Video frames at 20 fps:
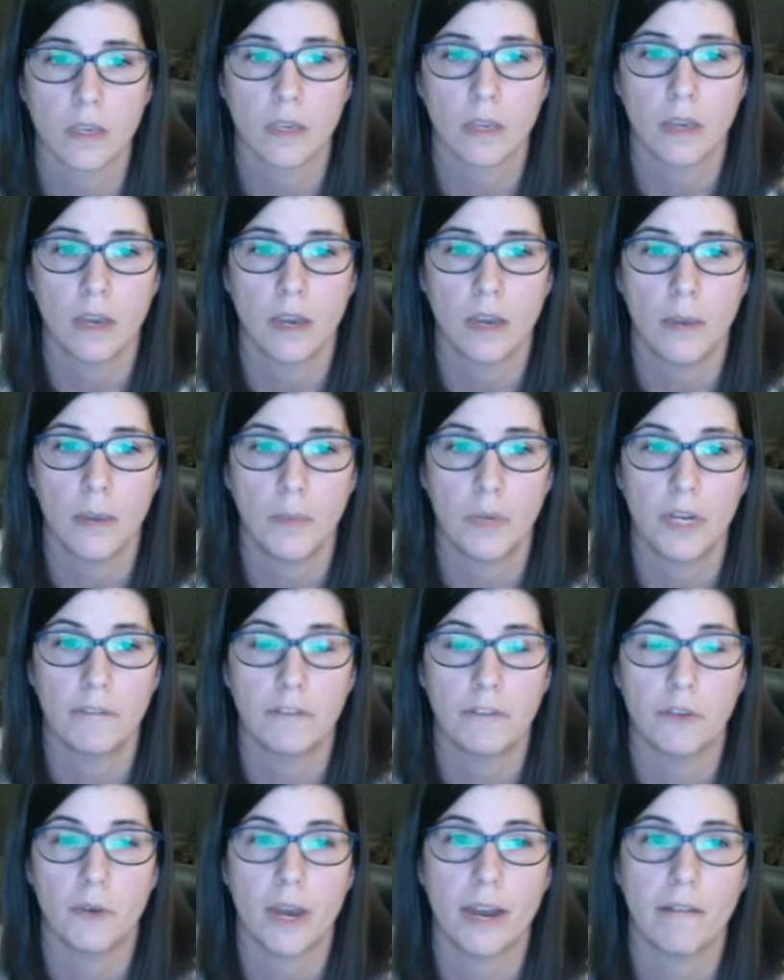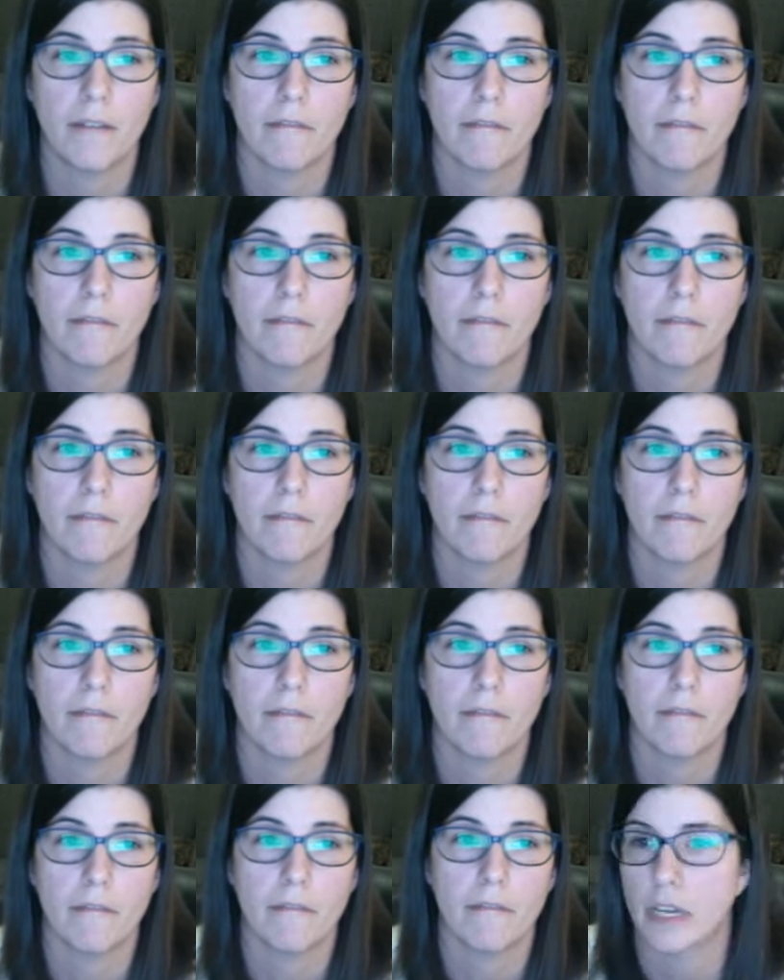But if you have that
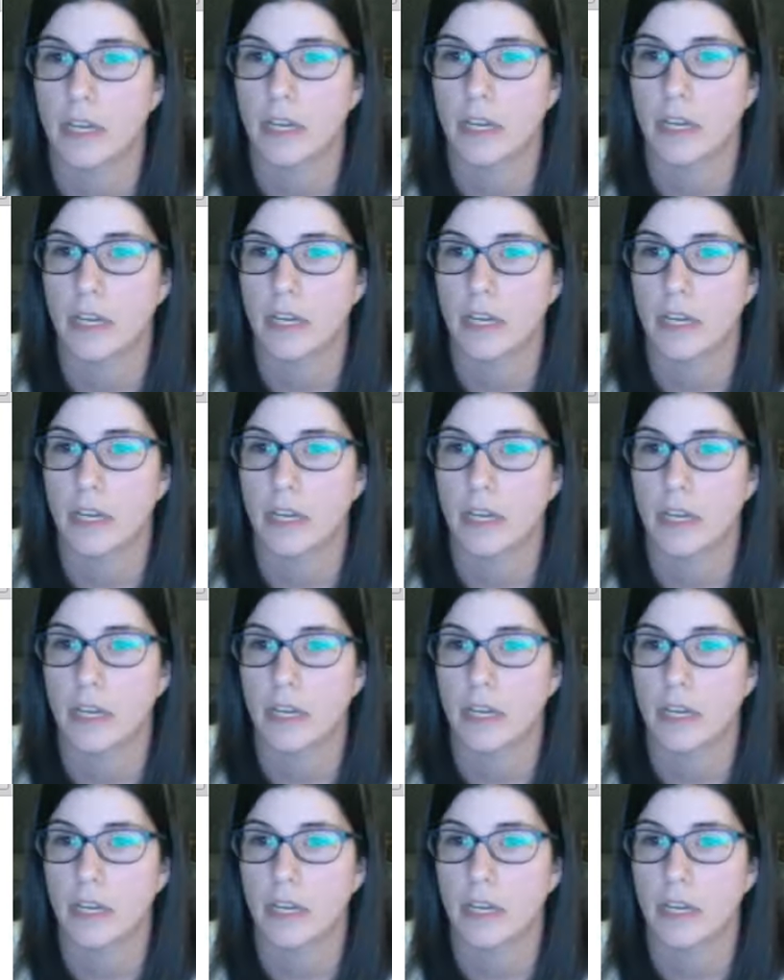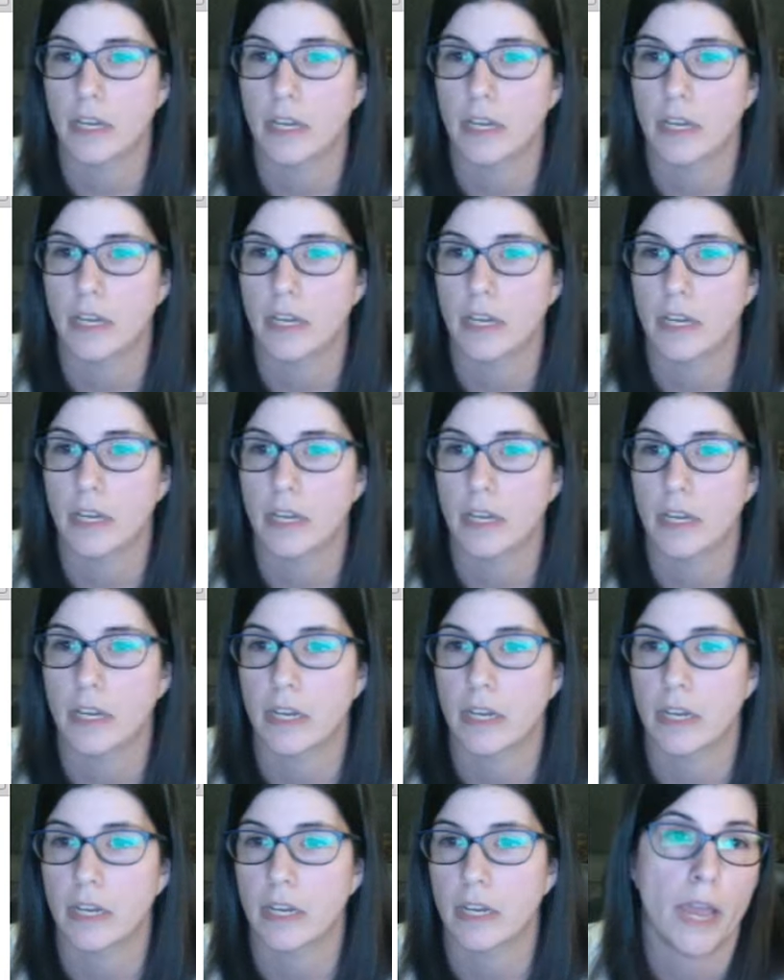activated, then
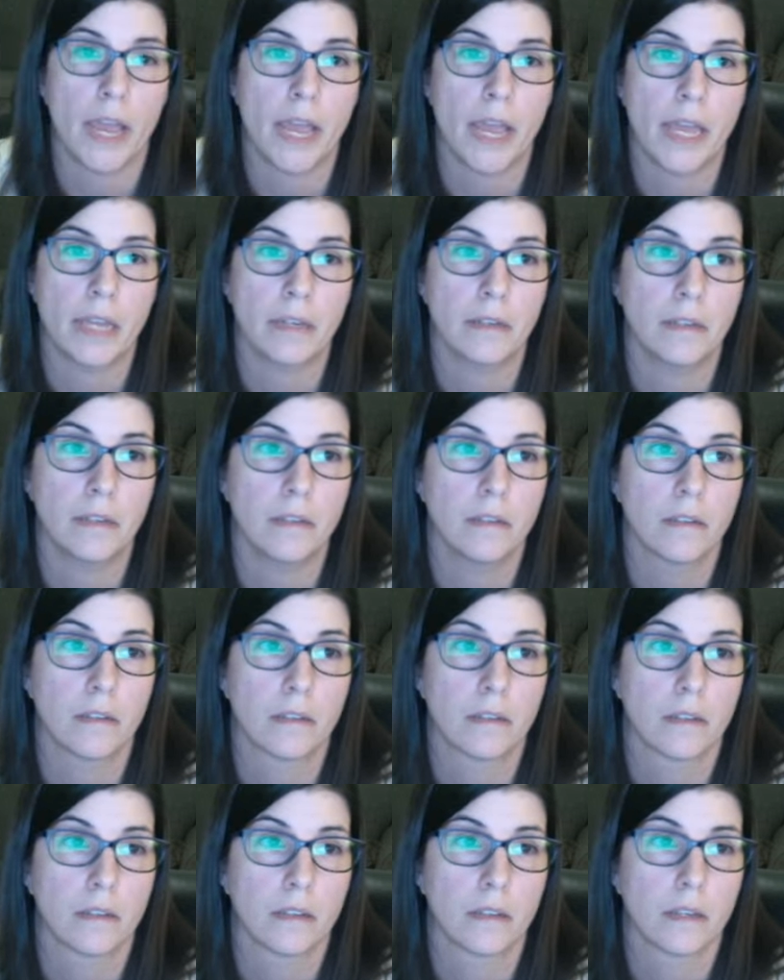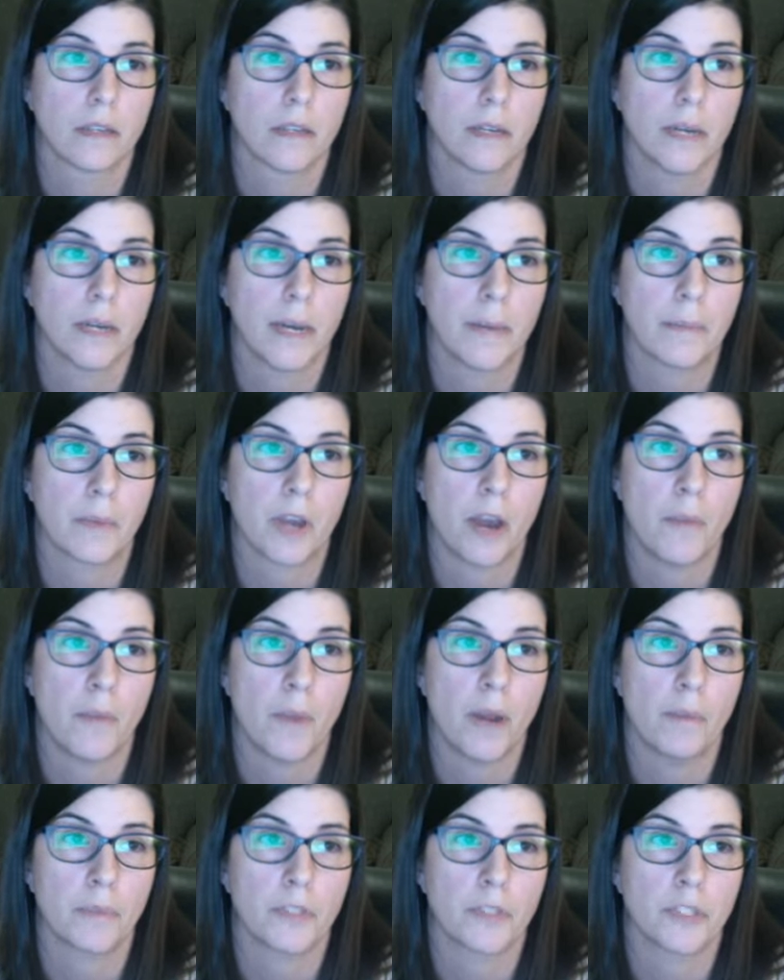you can
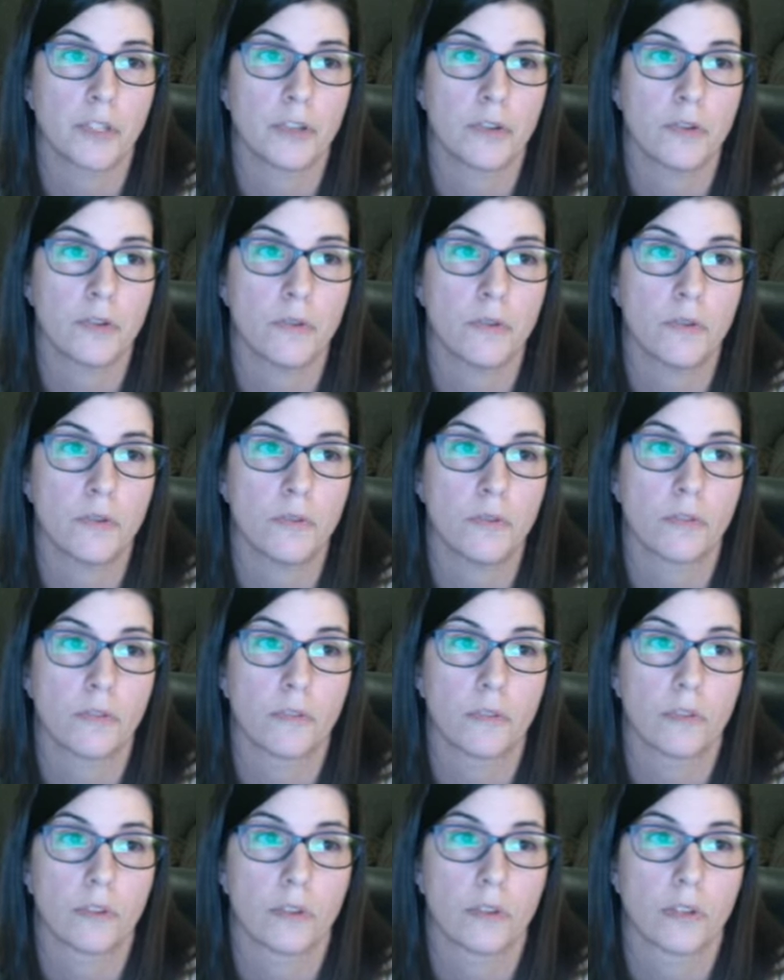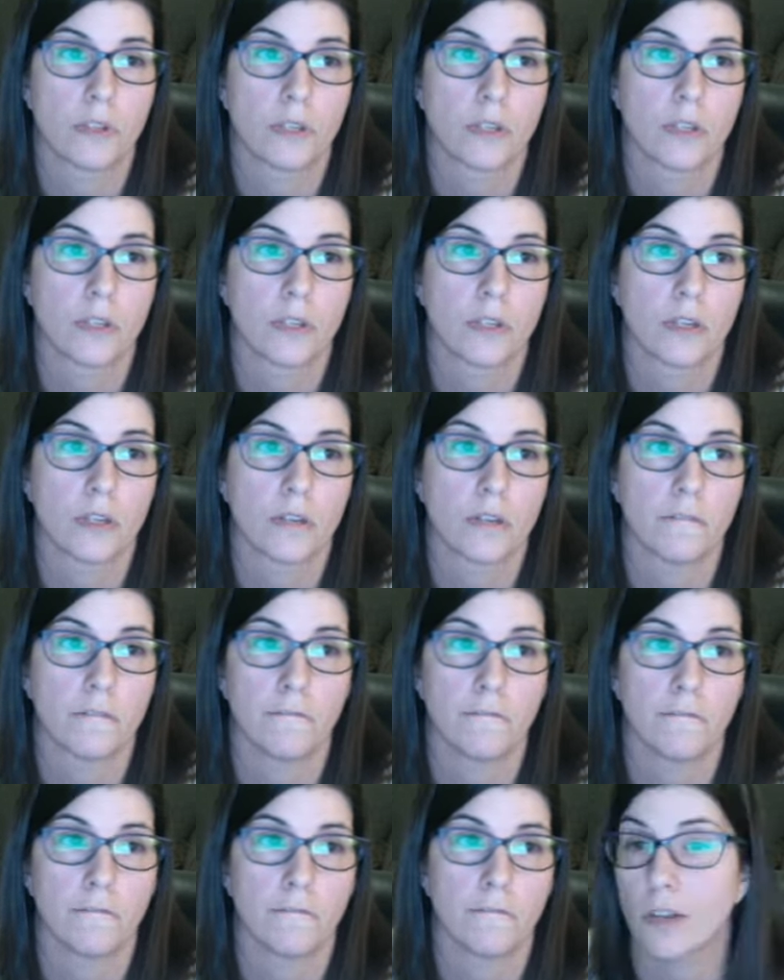come up to
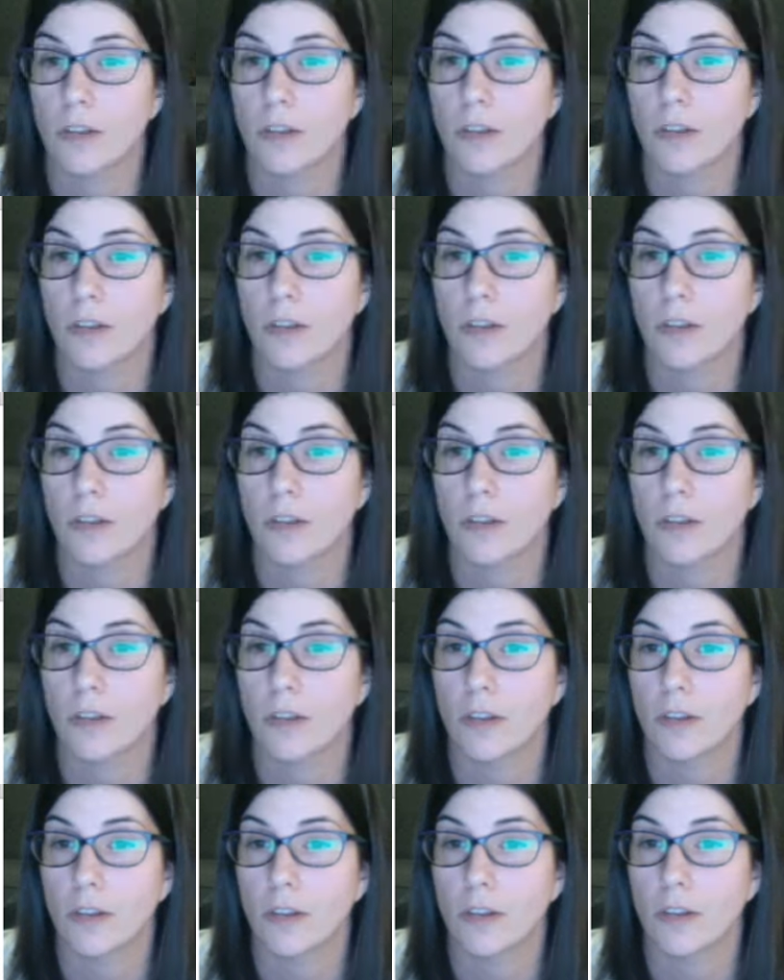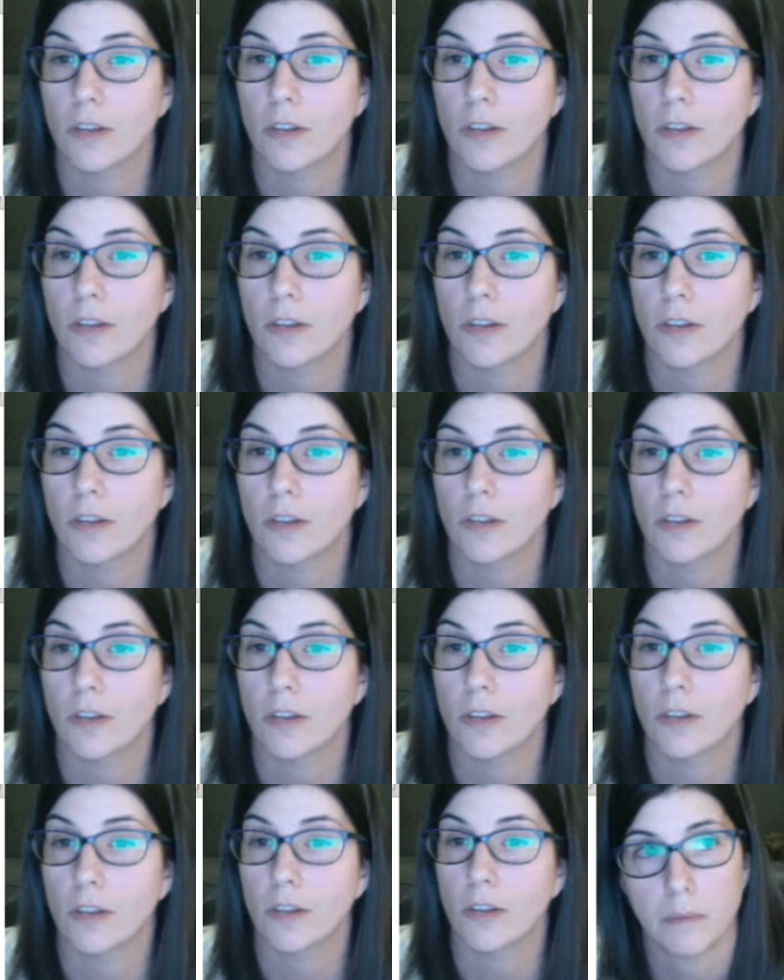File on any of your
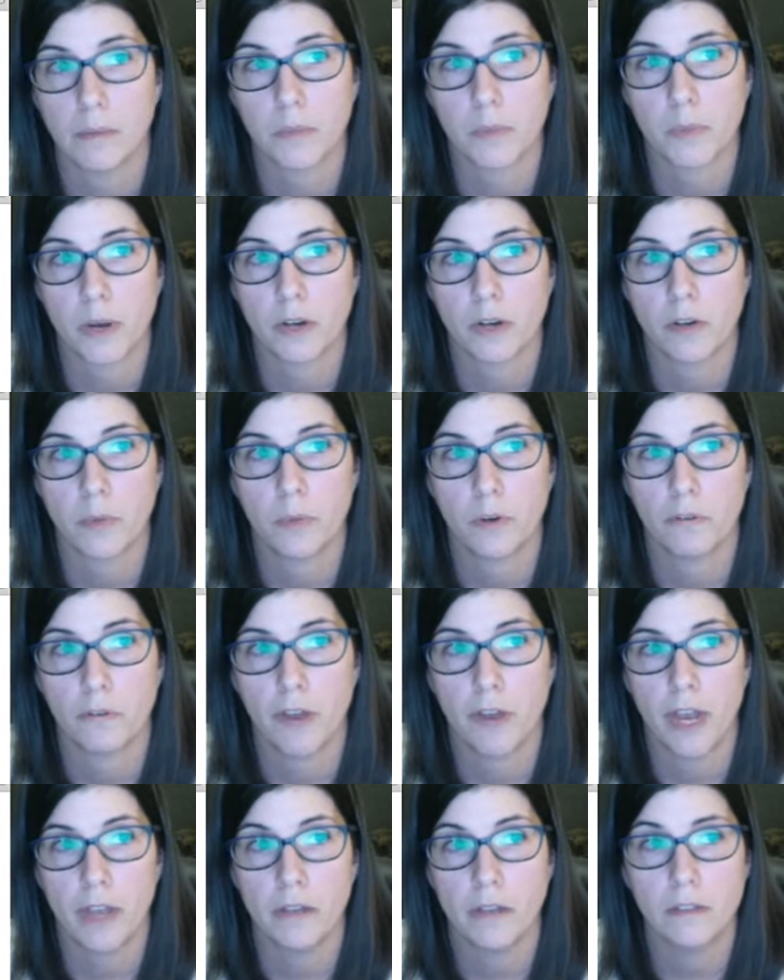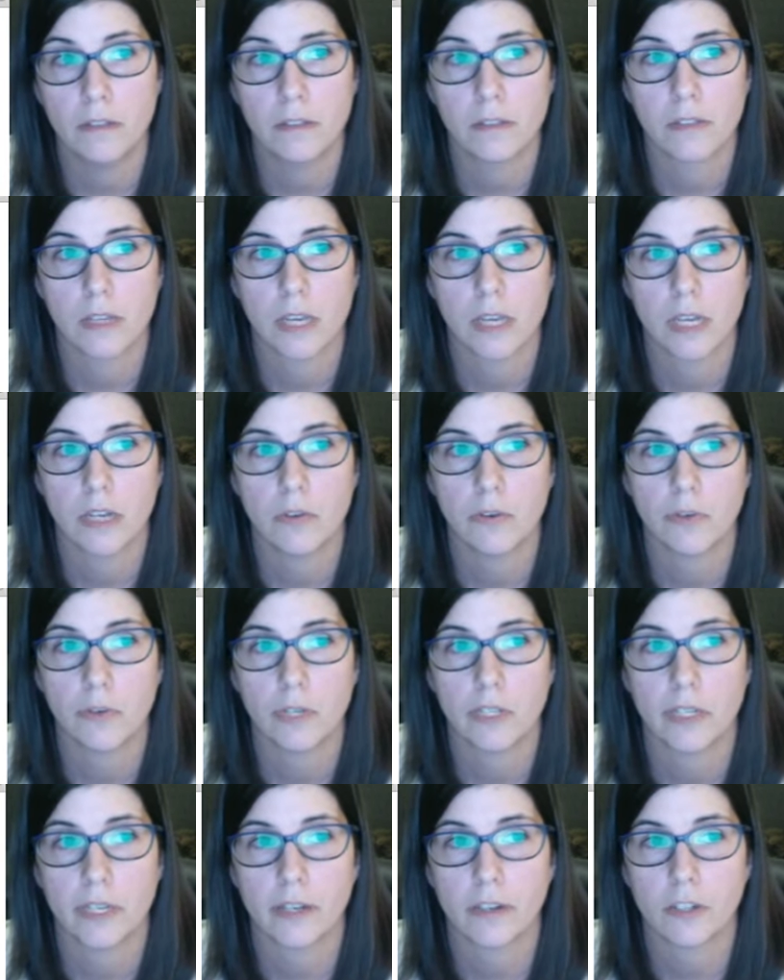Smart Notebook files, and you would
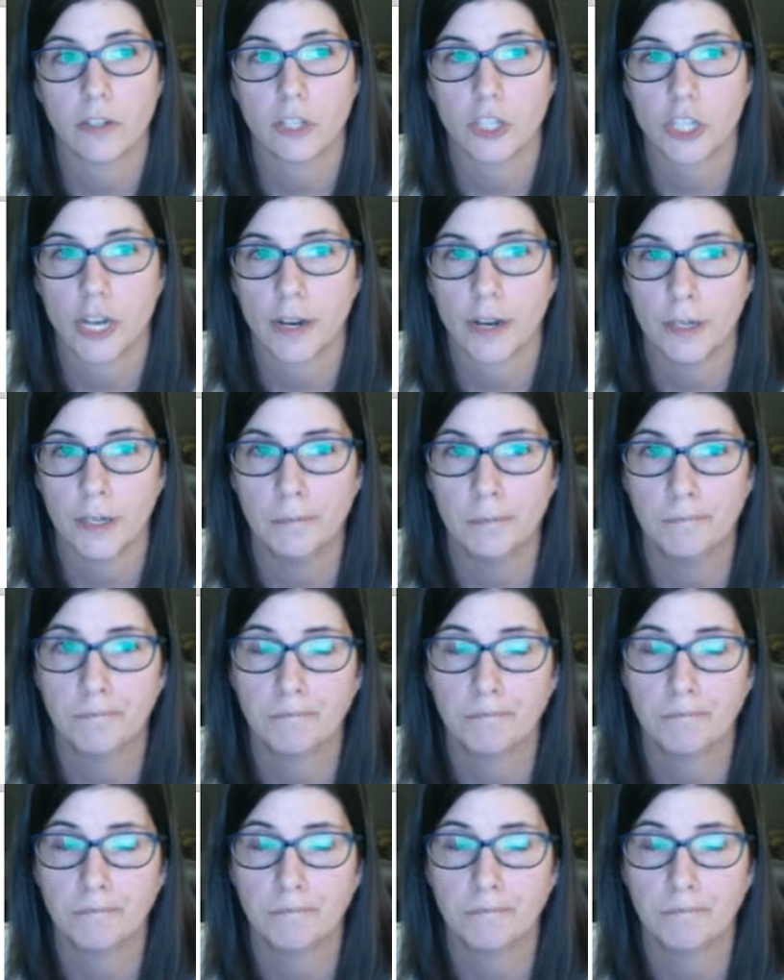click on Share.